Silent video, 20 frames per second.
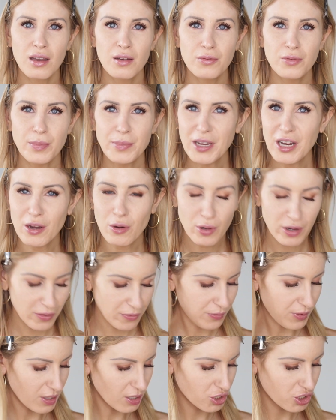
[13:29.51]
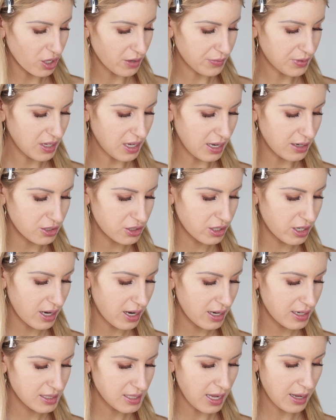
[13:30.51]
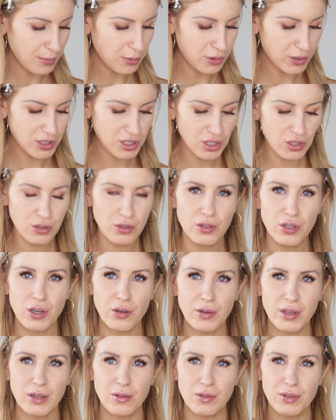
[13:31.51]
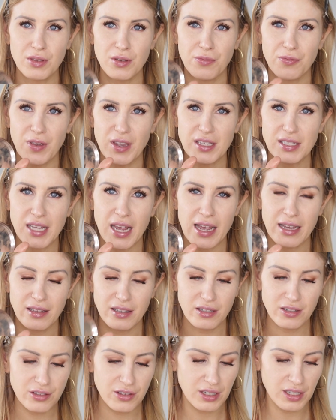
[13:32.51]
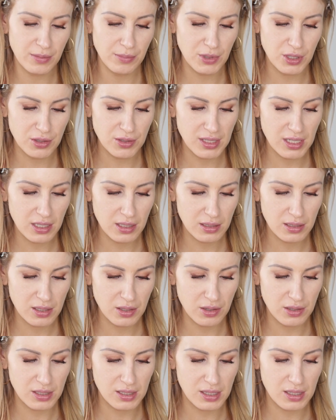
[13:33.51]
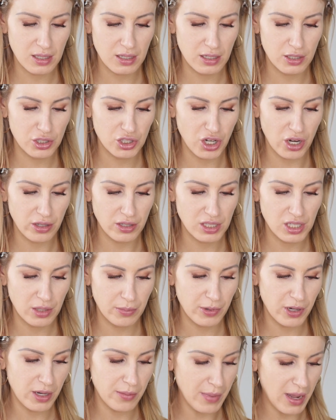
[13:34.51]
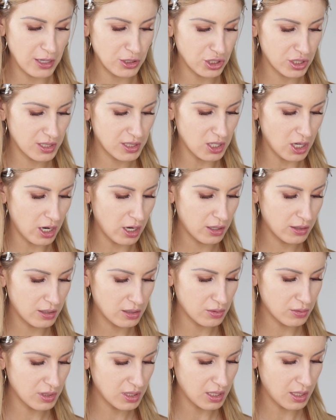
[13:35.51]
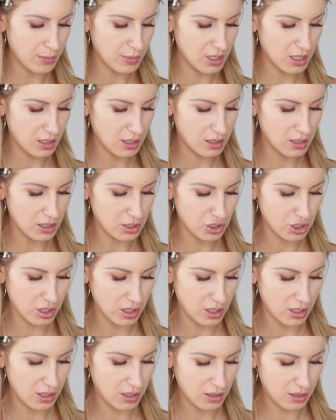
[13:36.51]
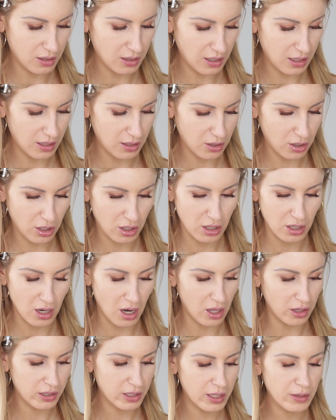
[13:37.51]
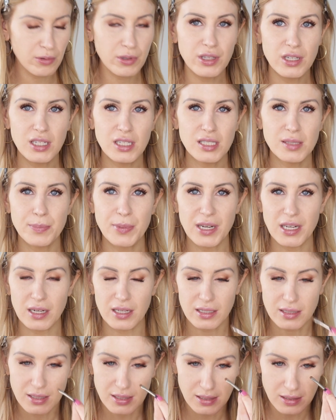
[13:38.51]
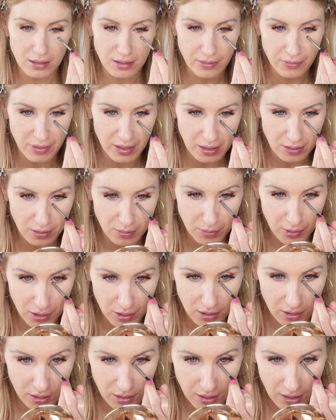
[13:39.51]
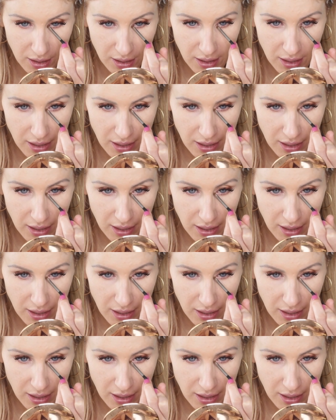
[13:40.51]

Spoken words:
From here, I want to finish off the under eyes. I'm going to go in with the face highlighter that I'm using. So this is the Charlotte Tilbury Magic Star. This was limited edition in her holiday release, but it is still available.